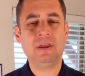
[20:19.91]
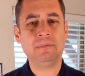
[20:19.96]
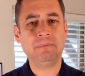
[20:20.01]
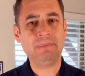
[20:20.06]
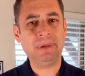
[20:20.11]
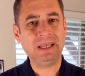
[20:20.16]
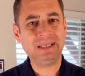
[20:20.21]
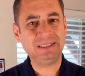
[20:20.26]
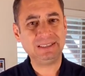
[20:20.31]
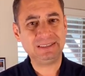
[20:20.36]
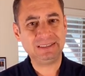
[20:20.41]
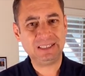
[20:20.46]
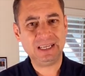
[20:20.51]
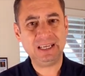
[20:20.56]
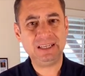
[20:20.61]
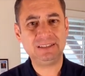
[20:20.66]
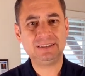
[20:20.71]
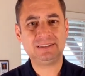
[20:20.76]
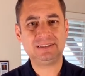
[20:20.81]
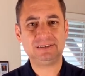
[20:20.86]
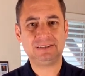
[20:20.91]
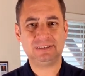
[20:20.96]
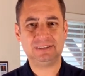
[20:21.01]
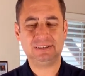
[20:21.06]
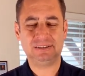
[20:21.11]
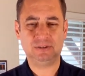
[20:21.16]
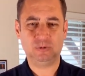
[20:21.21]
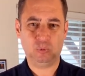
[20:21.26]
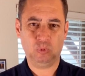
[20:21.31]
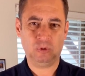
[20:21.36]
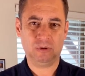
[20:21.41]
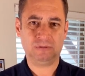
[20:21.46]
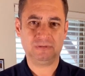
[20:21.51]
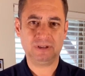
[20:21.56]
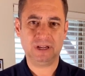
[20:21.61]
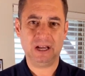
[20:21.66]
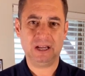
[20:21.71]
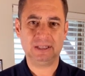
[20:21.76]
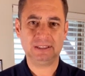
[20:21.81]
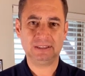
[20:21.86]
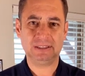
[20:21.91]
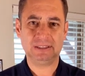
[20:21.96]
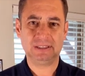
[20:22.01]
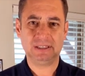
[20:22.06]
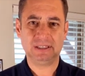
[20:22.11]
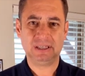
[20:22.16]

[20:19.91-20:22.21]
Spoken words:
Meditate in the word of God.